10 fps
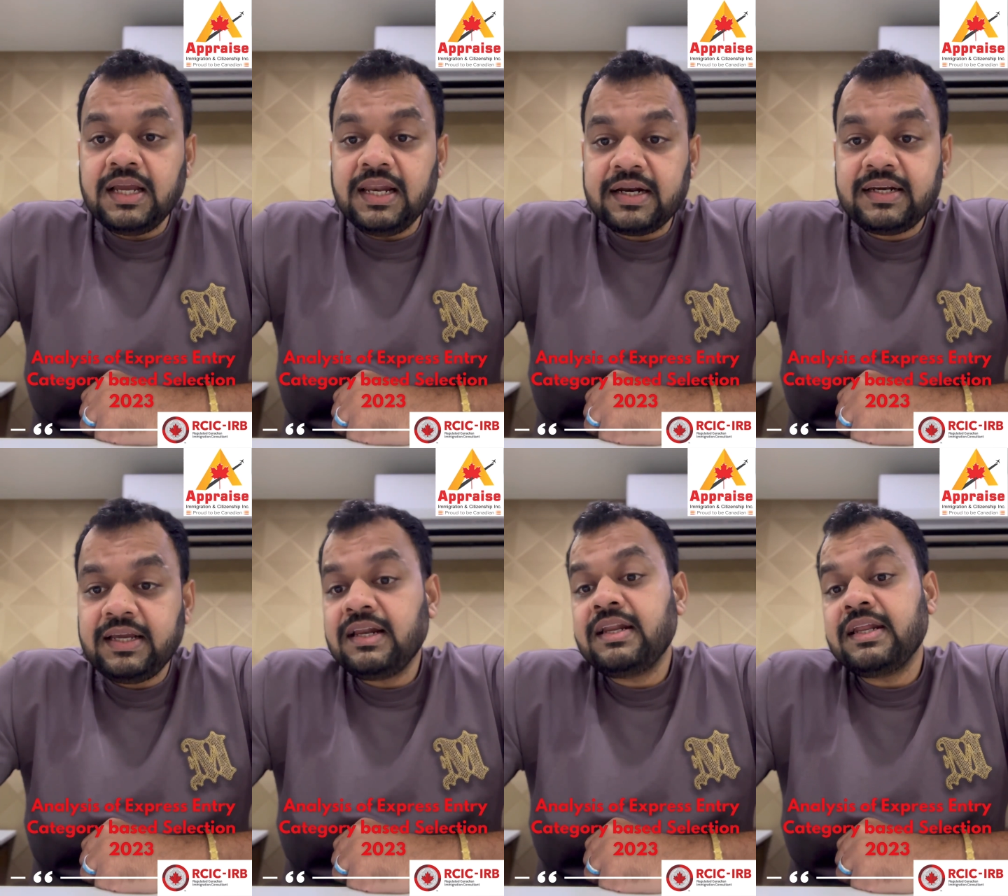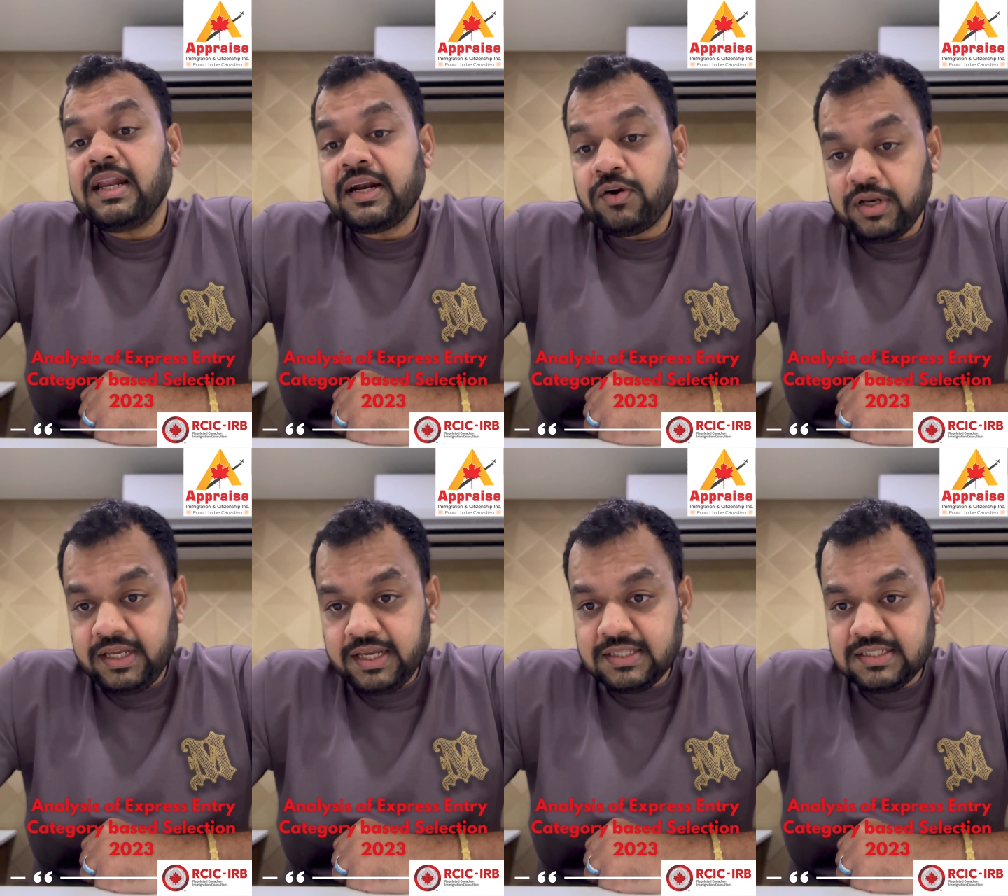electrical and
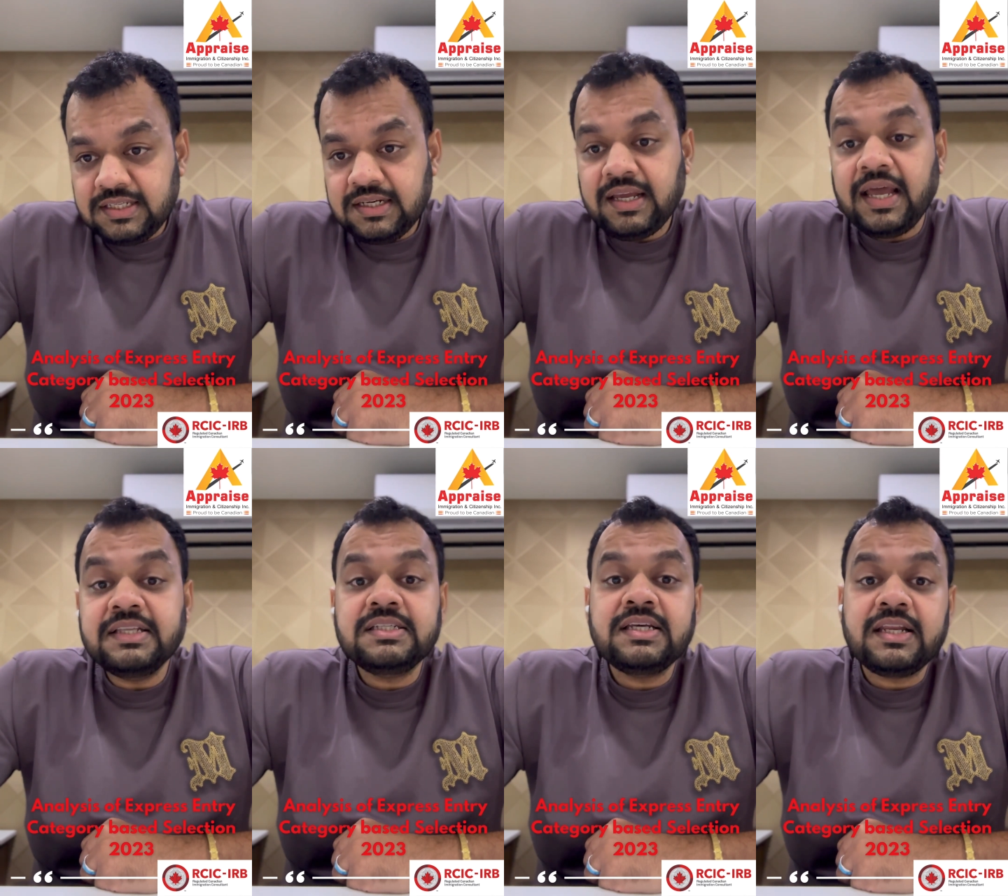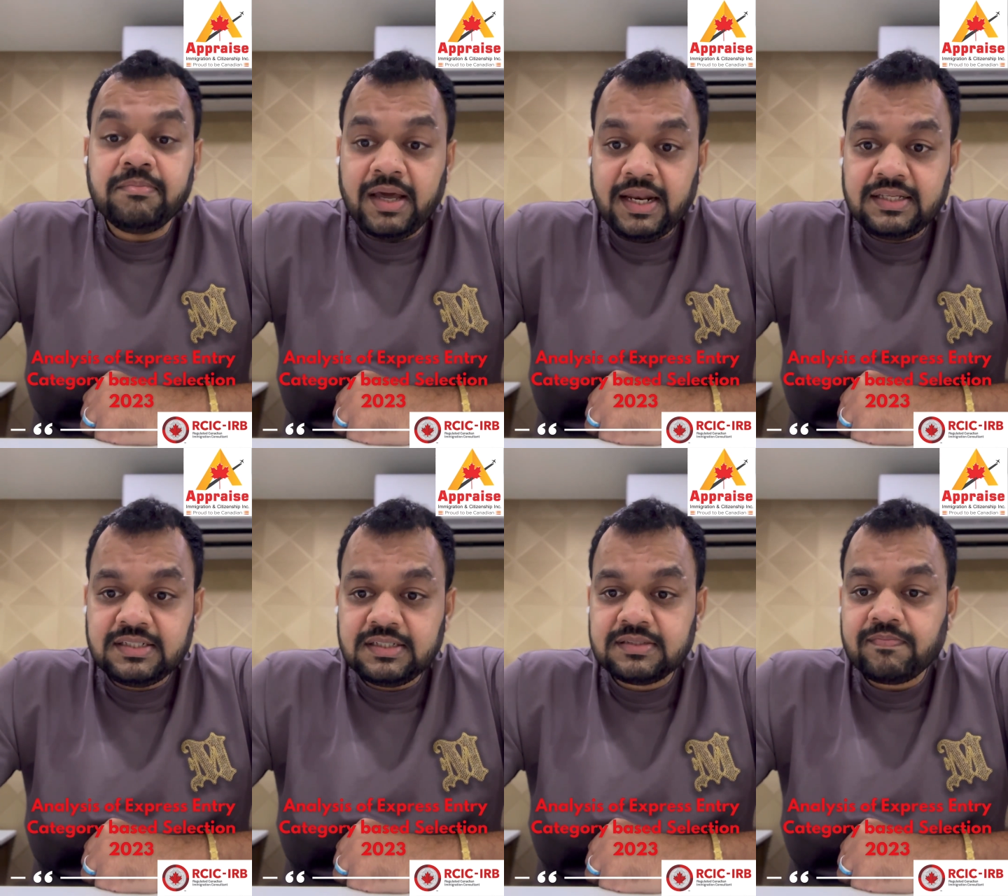electronic engineer, engineering
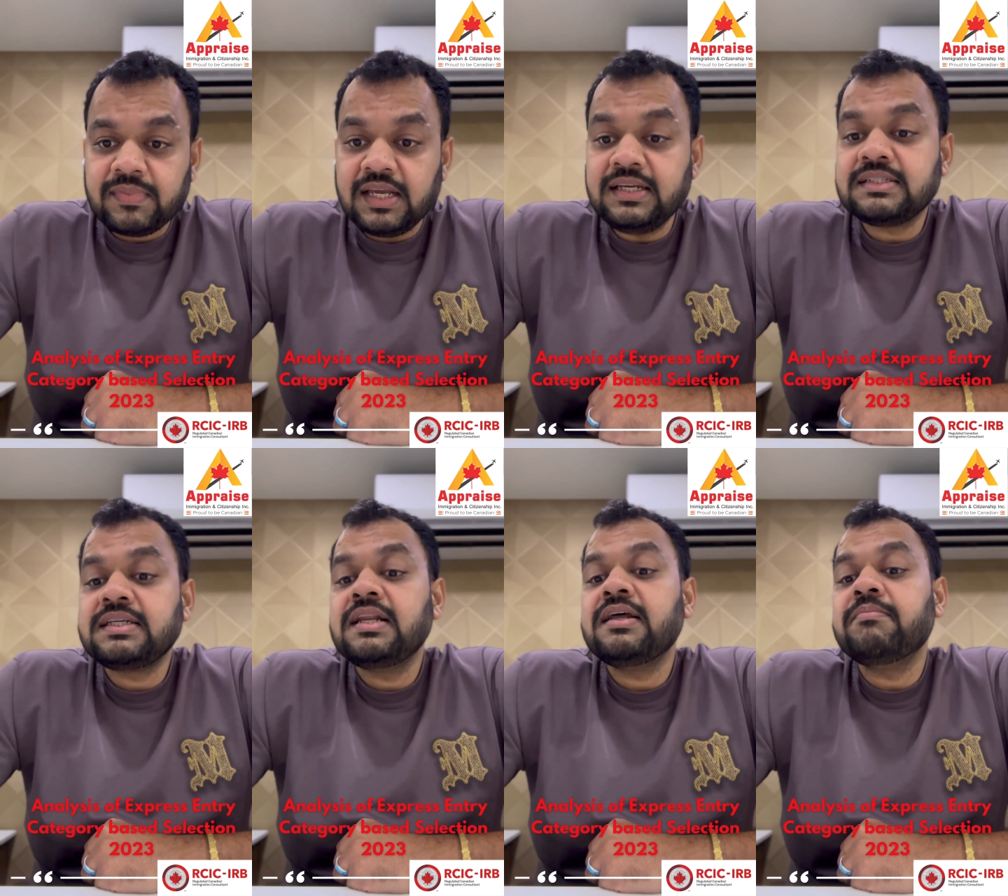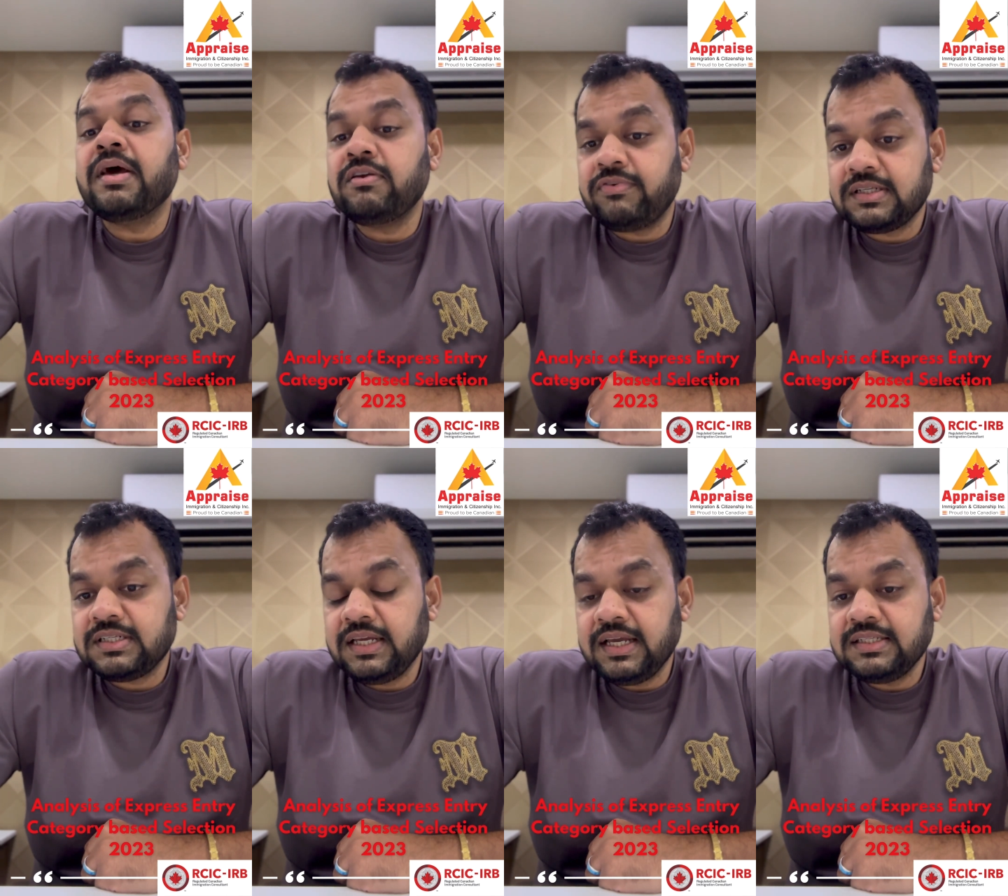managers, industrial and
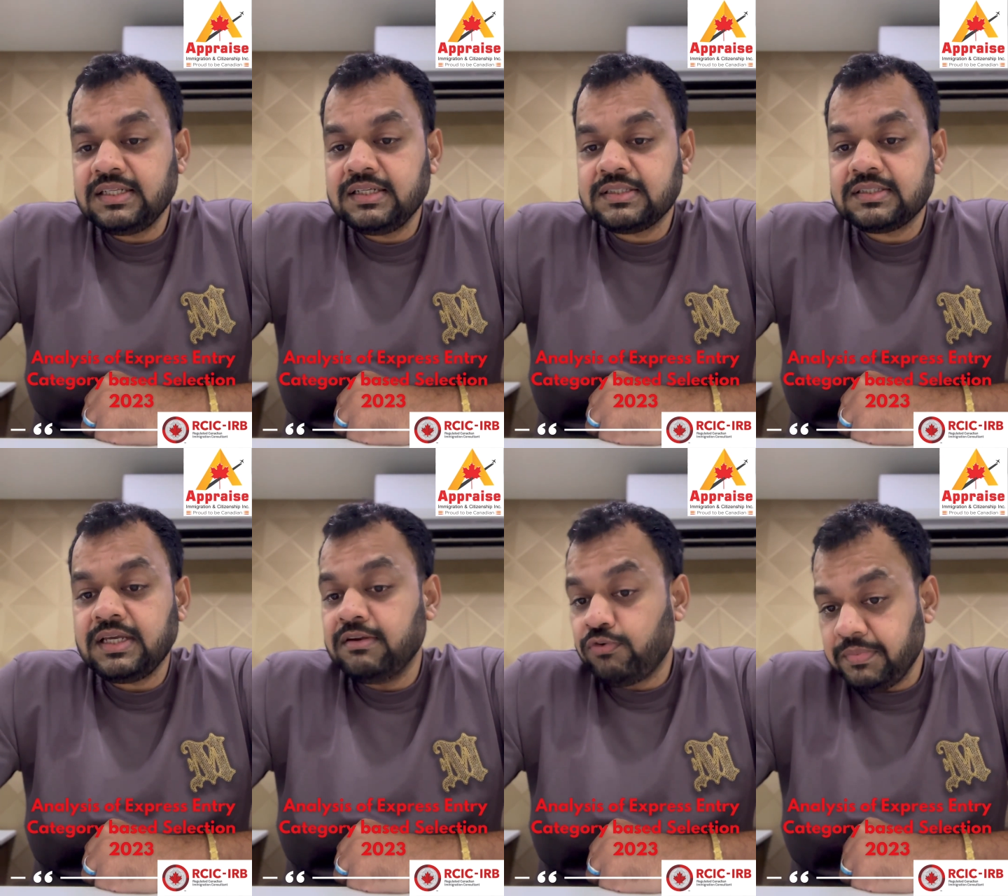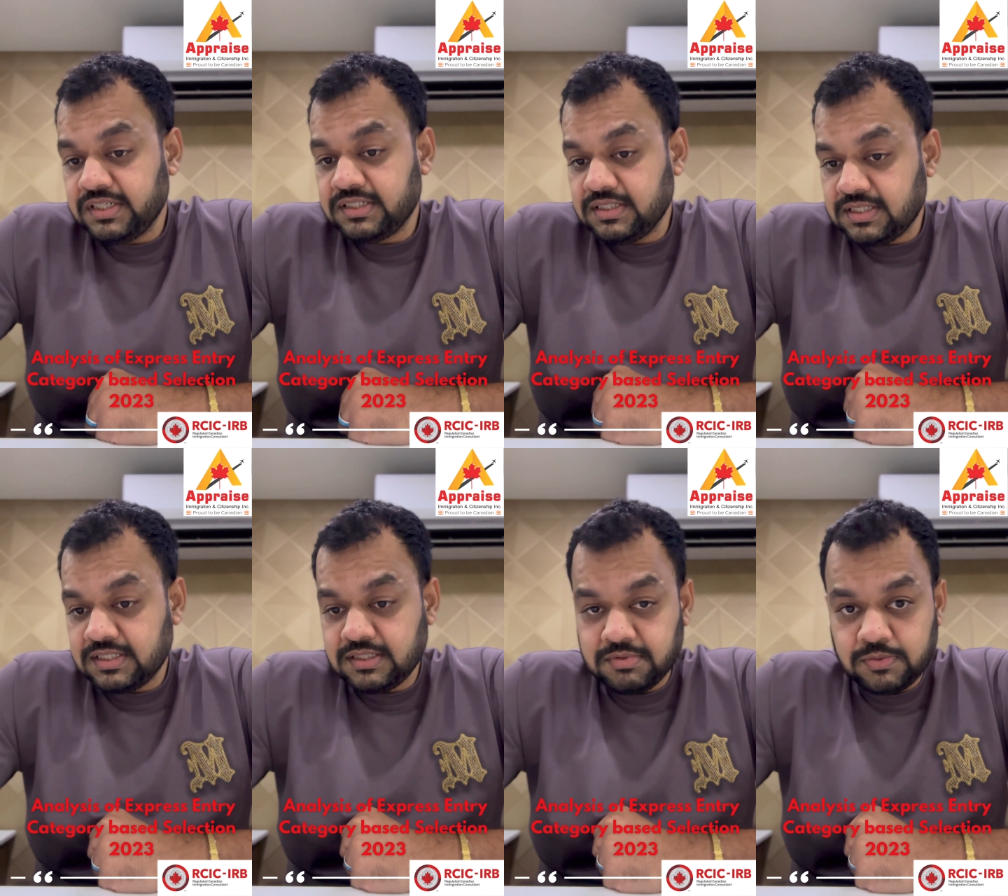manufacturing engineers, information
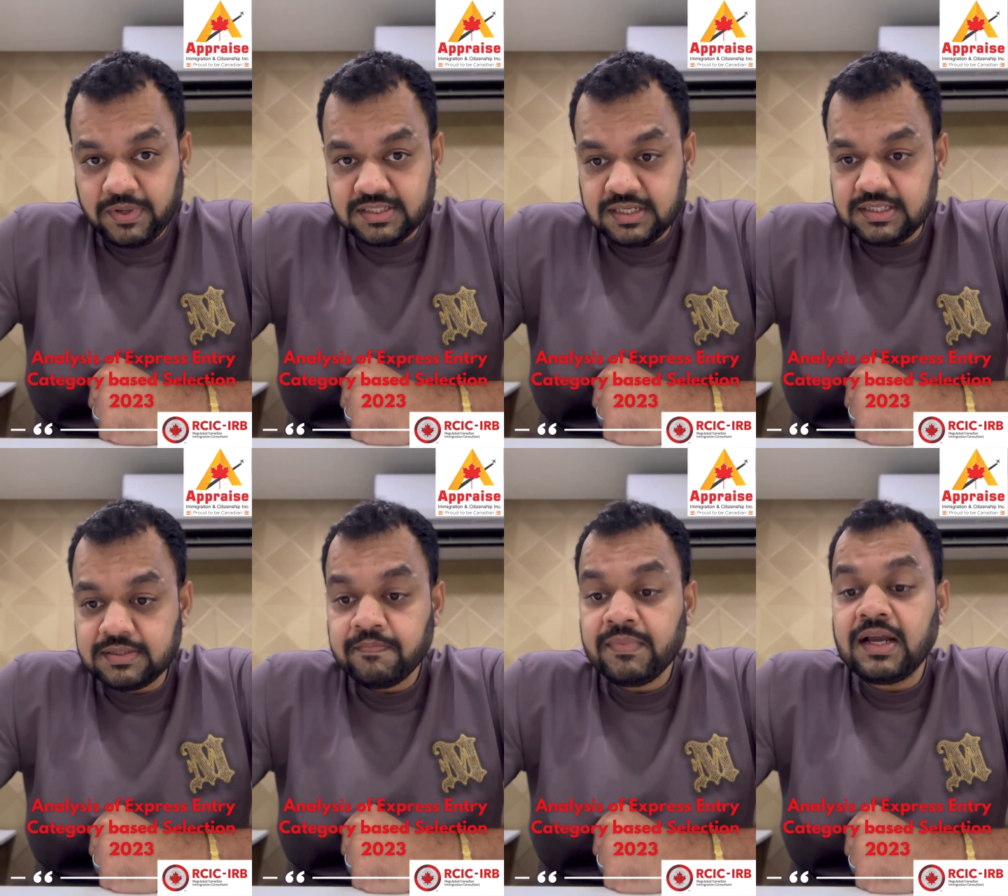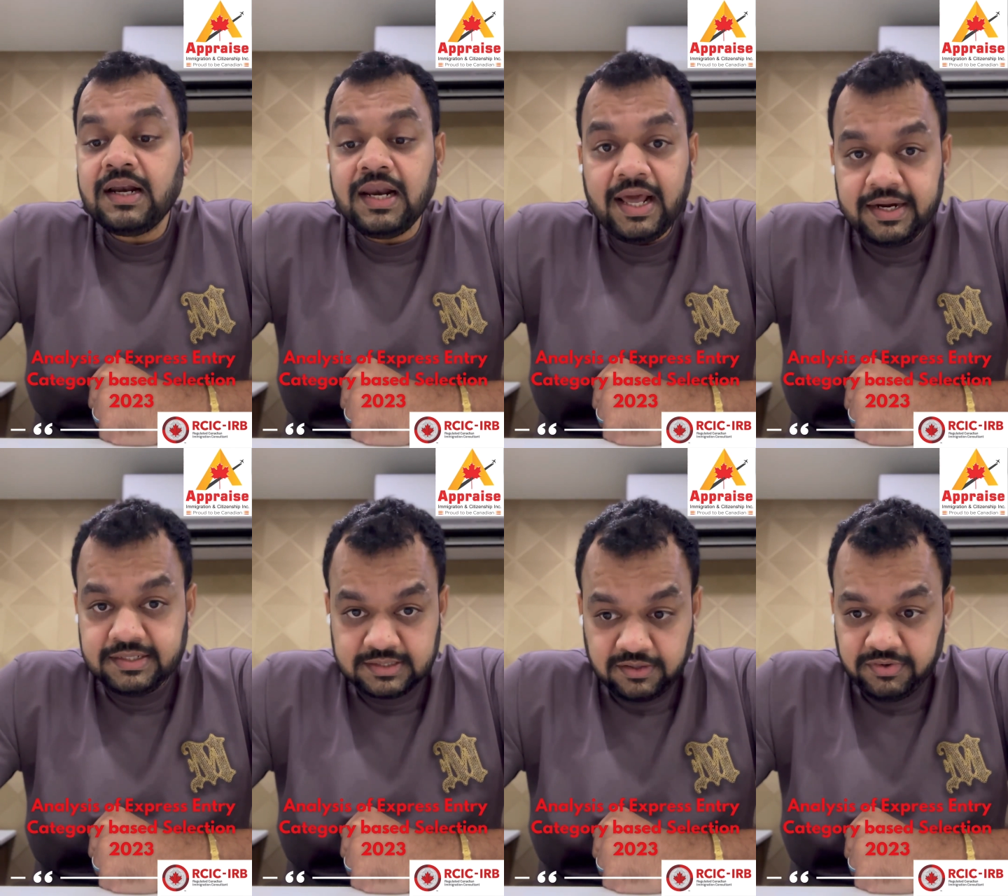system specialists,
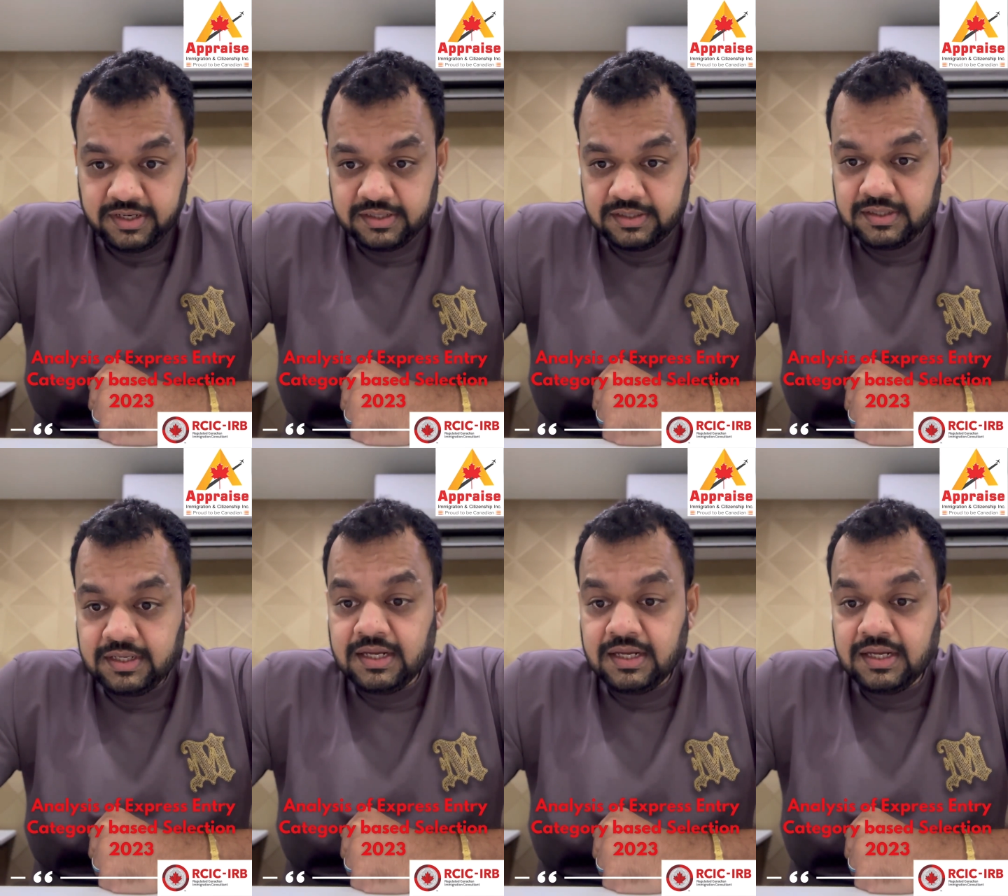land surveyor,